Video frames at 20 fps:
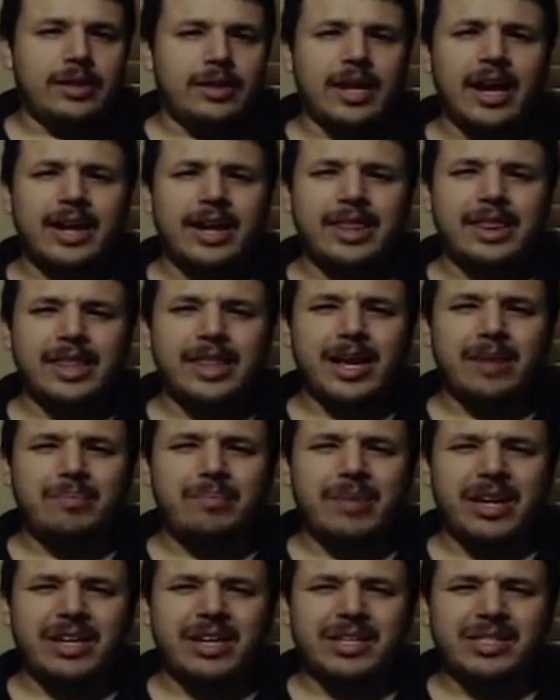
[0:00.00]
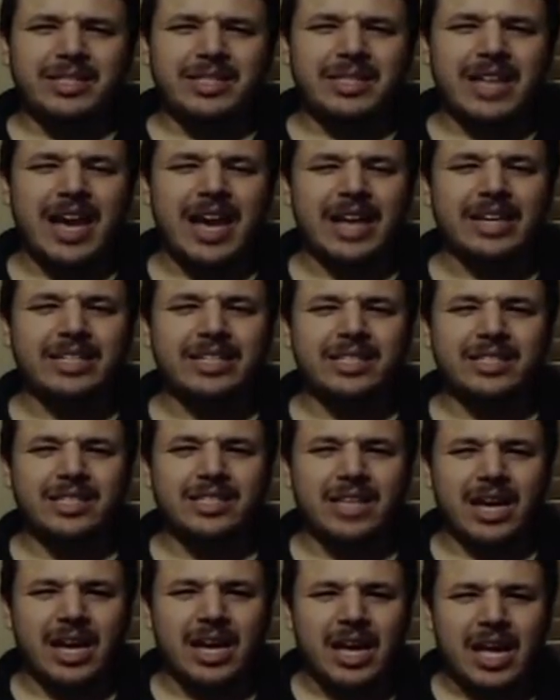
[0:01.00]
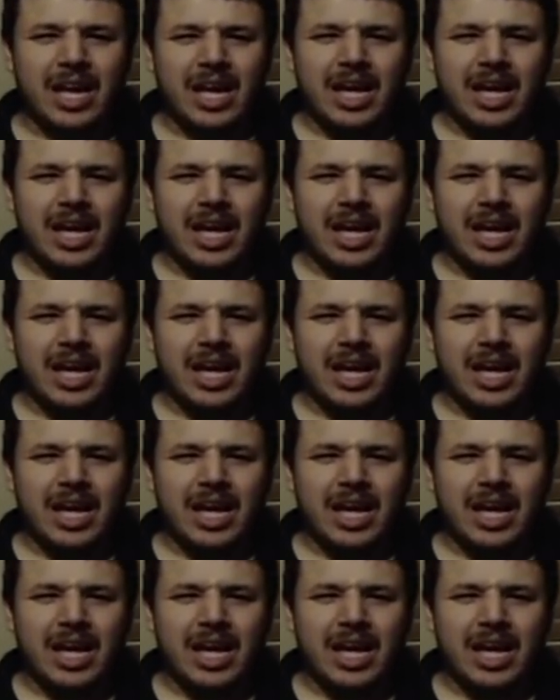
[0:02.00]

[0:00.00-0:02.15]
Ninth up is Tennessee.